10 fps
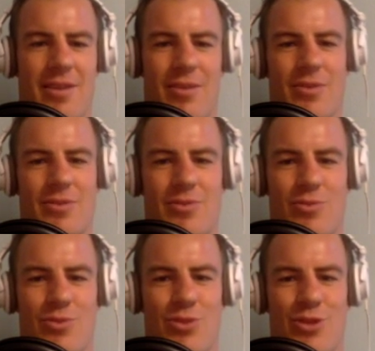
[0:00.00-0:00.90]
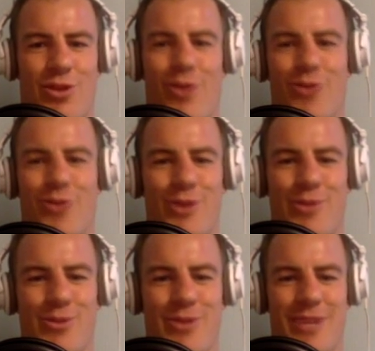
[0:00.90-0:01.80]
There was a long time
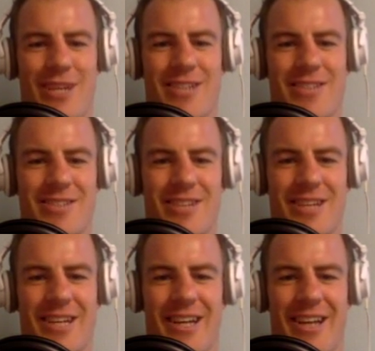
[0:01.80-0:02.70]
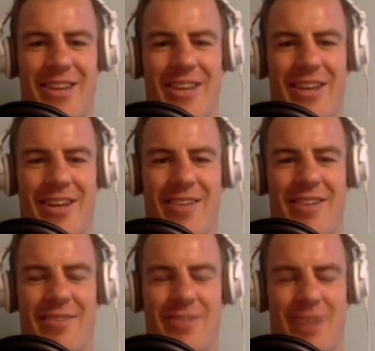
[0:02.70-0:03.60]
between hunters in there,
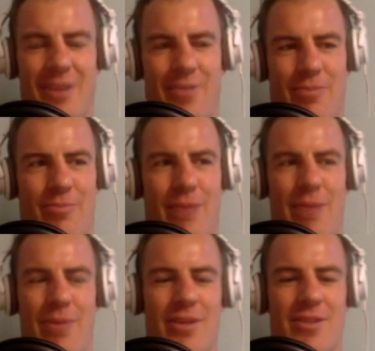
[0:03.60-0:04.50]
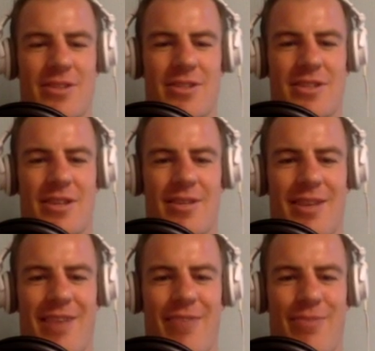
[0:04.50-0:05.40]
and maybe it is just that
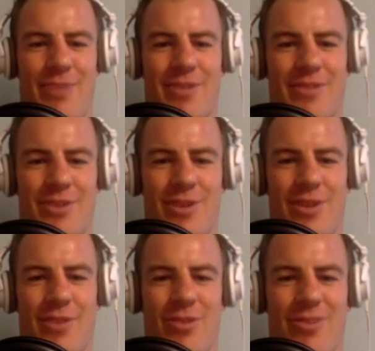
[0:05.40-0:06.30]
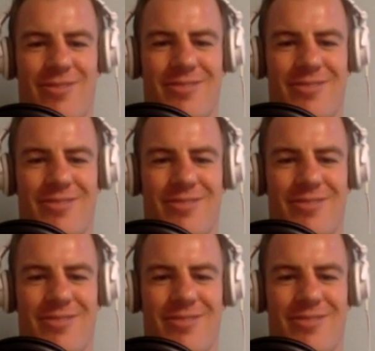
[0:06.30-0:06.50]
they haven't been signing the book.